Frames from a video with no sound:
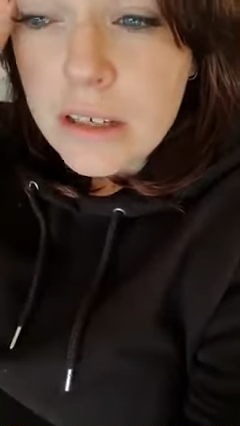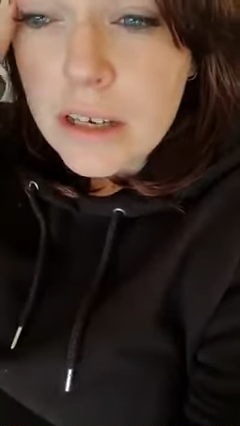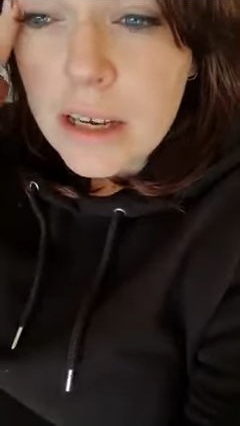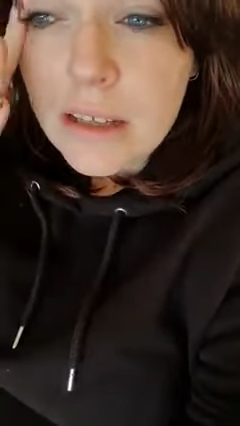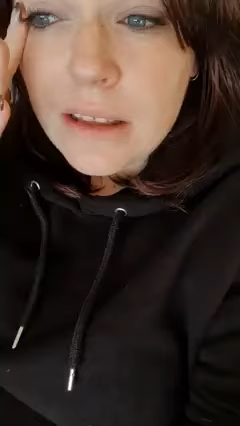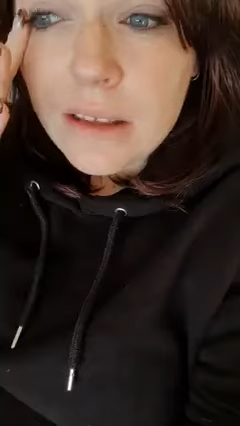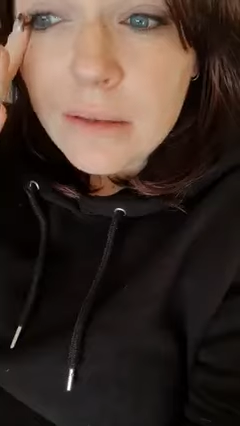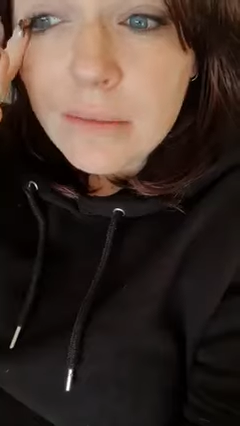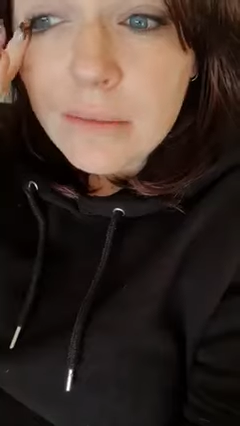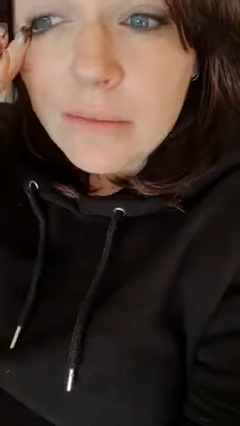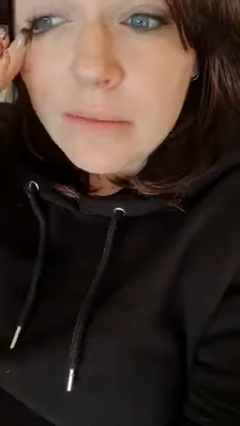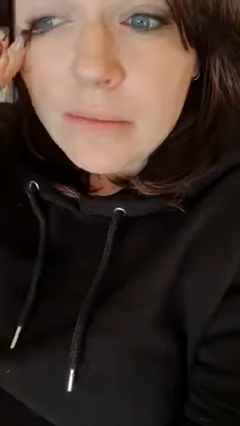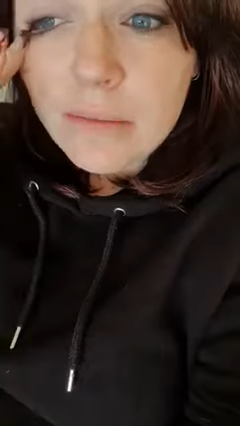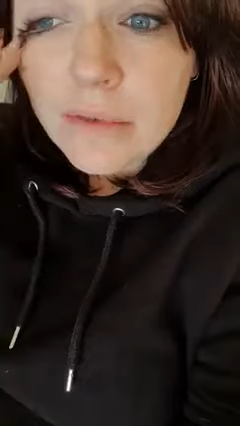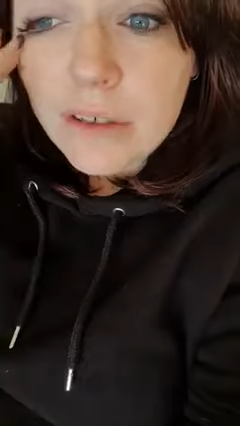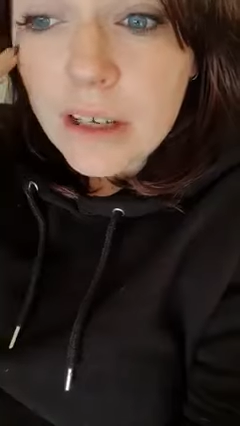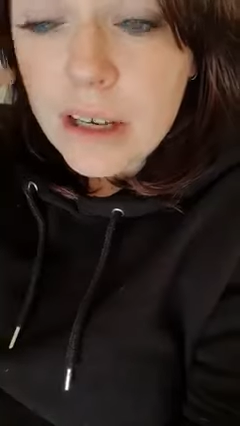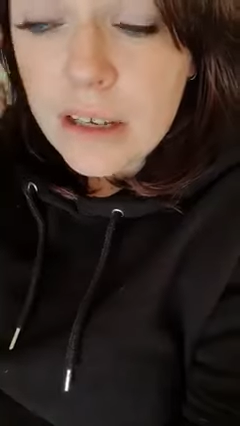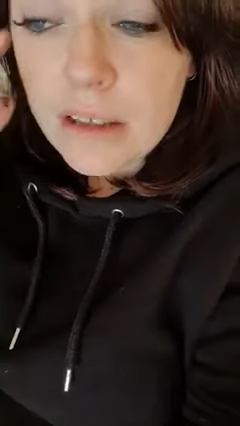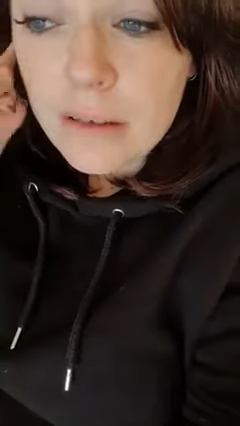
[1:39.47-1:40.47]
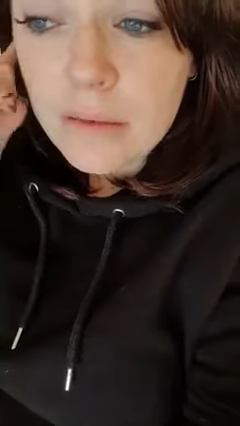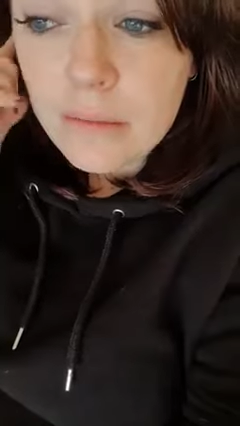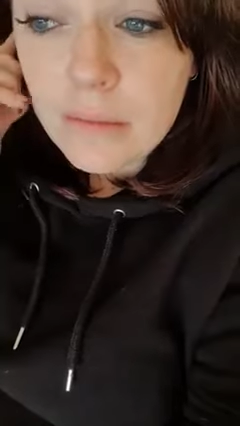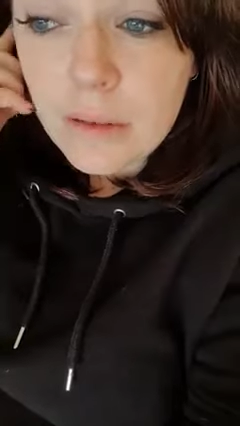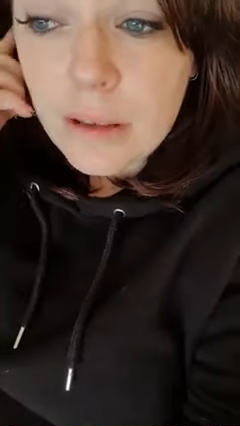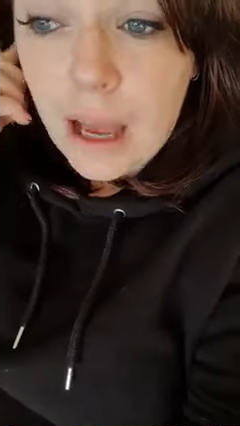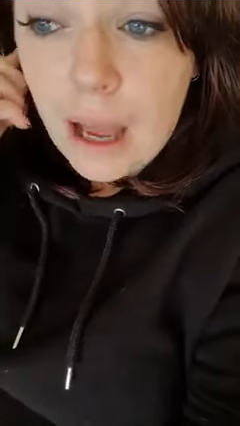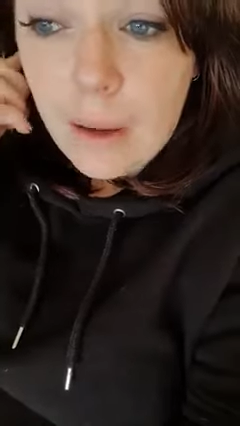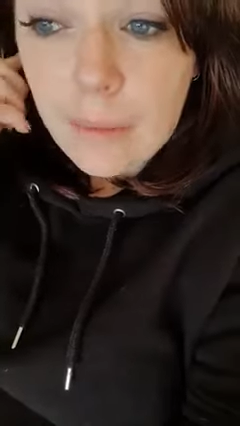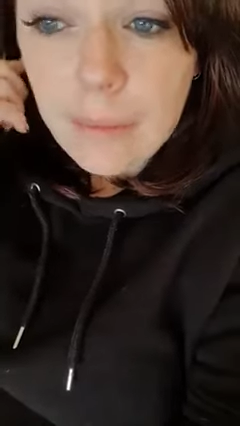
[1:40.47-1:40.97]
Take them
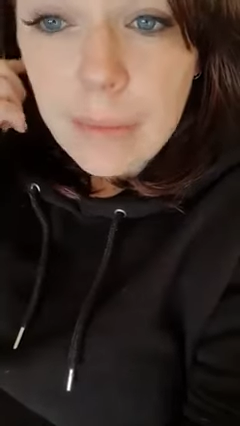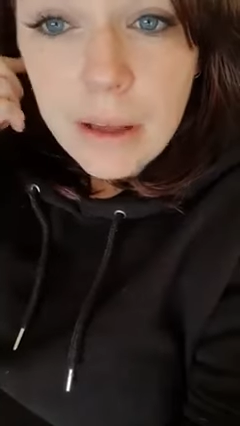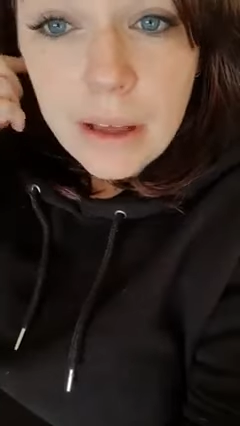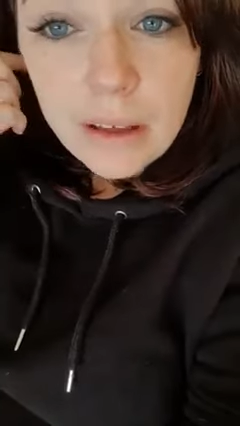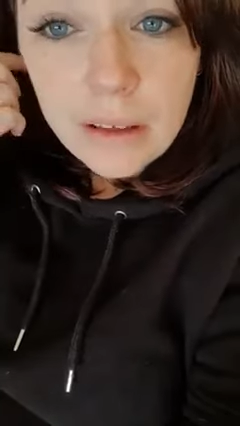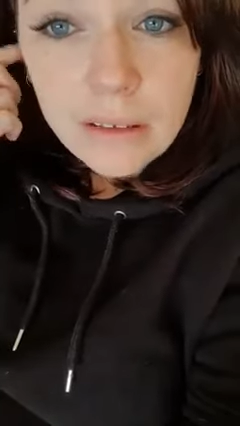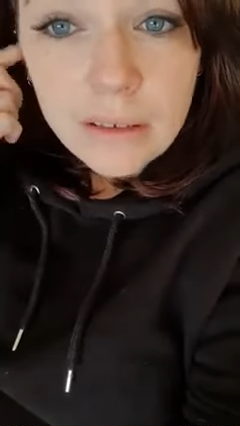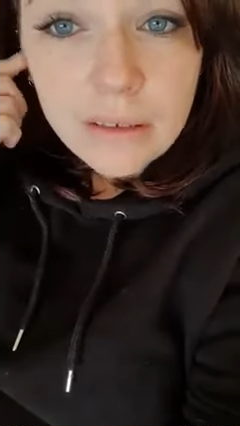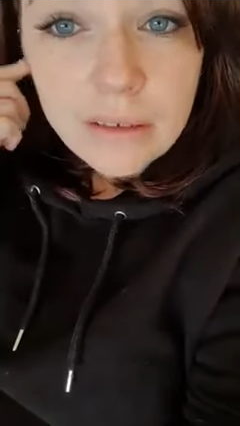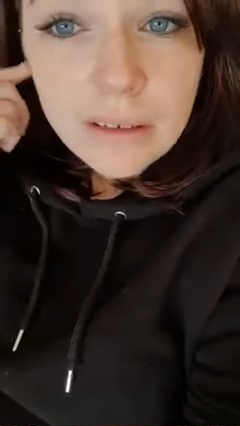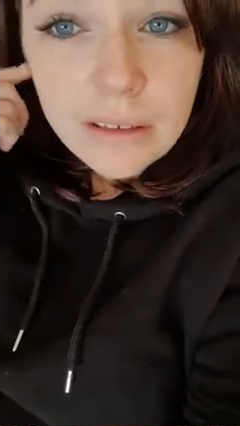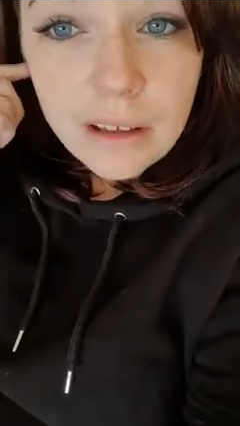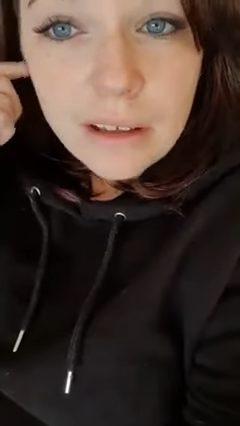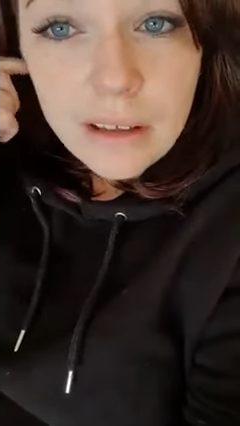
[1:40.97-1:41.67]
camping,